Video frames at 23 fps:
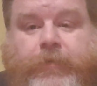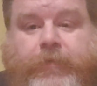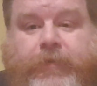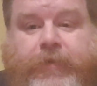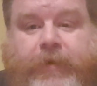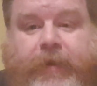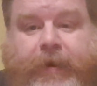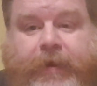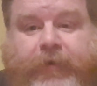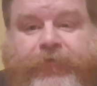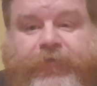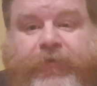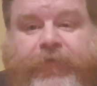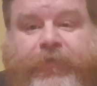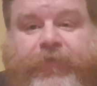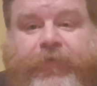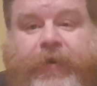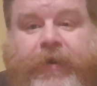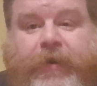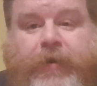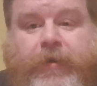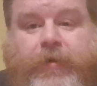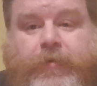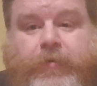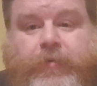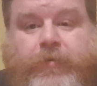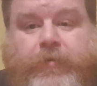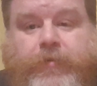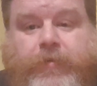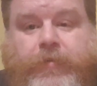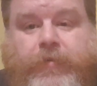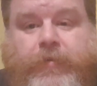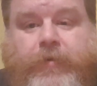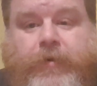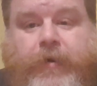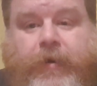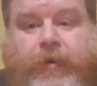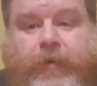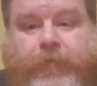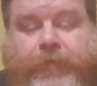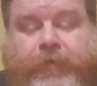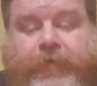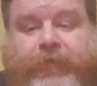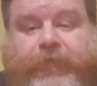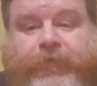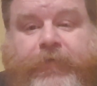the HSE, and the
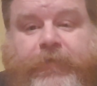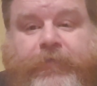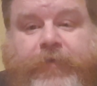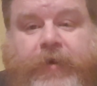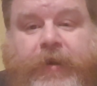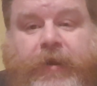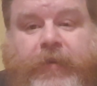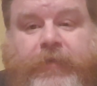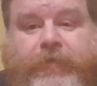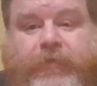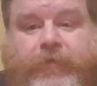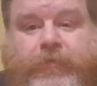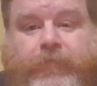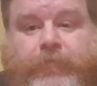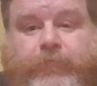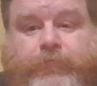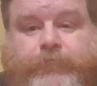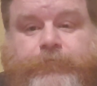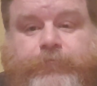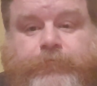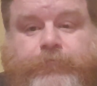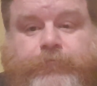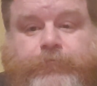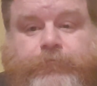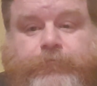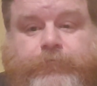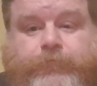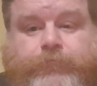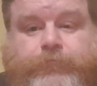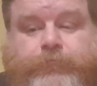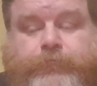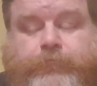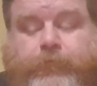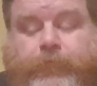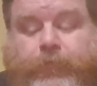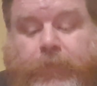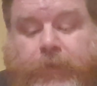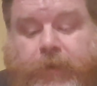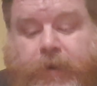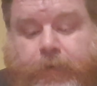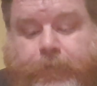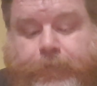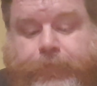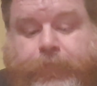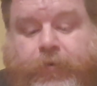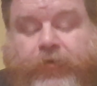Minister for Health
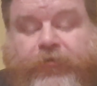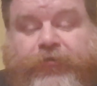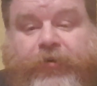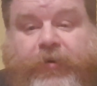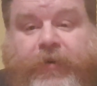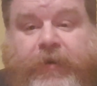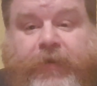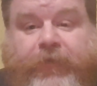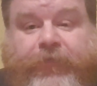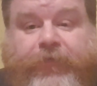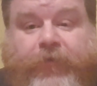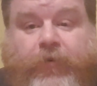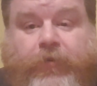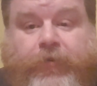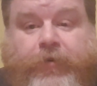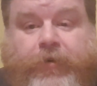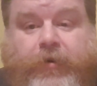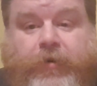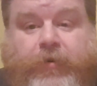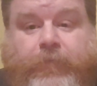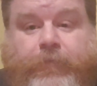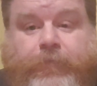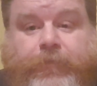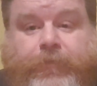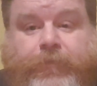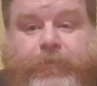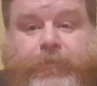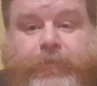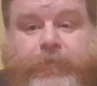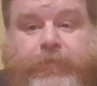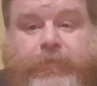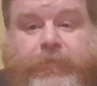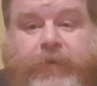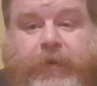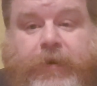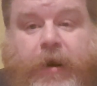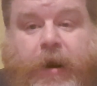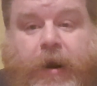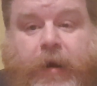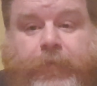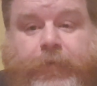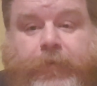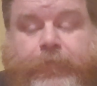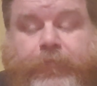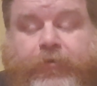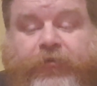brushing this under the
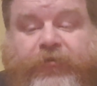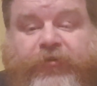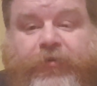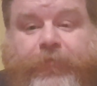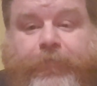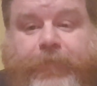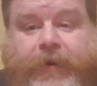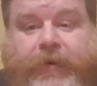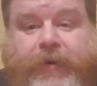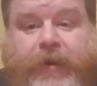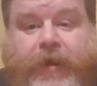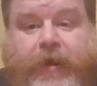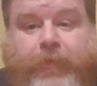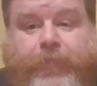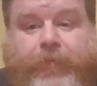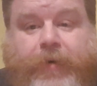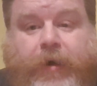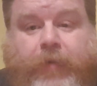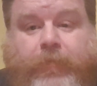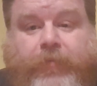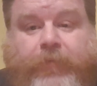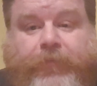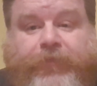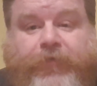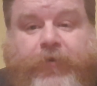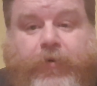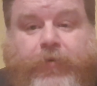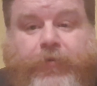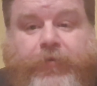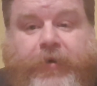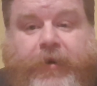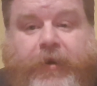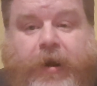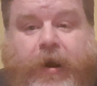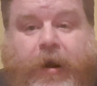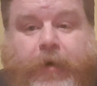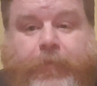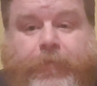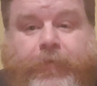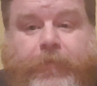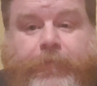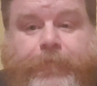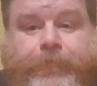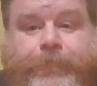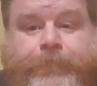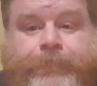carpet, brushing mental health problems under the
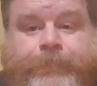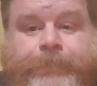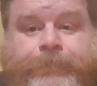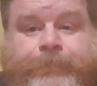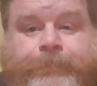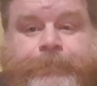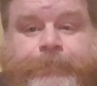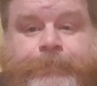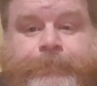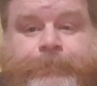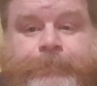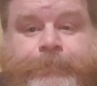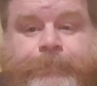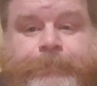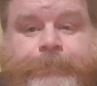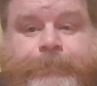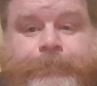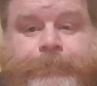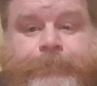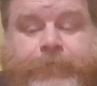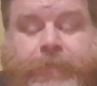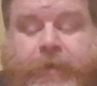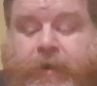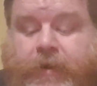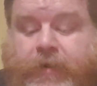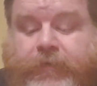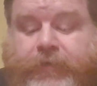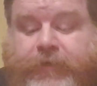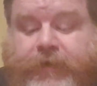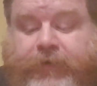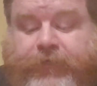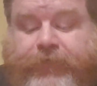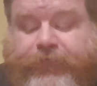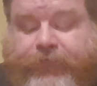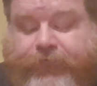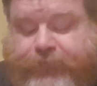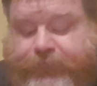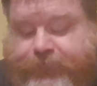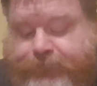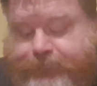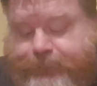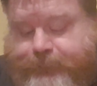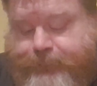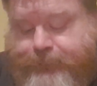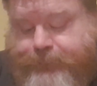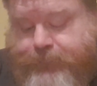carpet. This
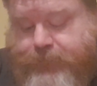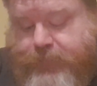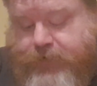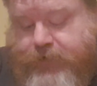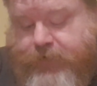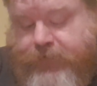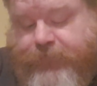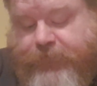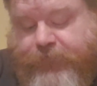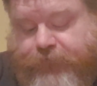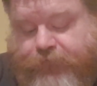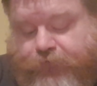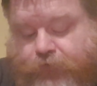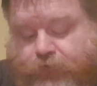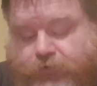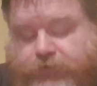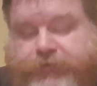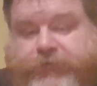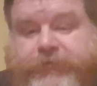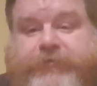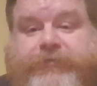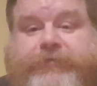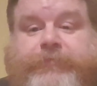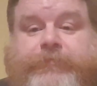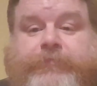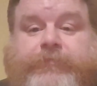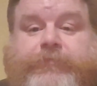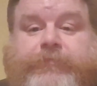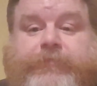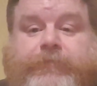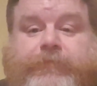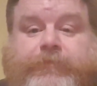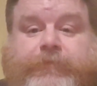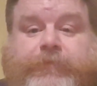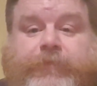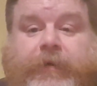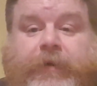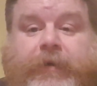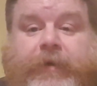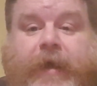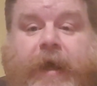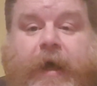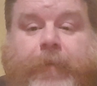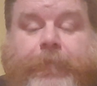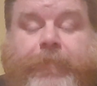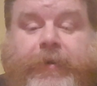is atrocious. It
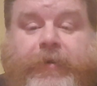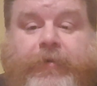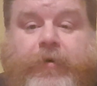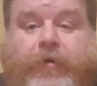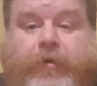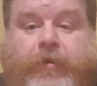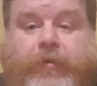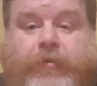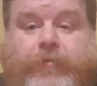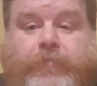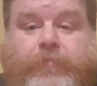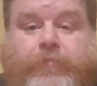can't be done,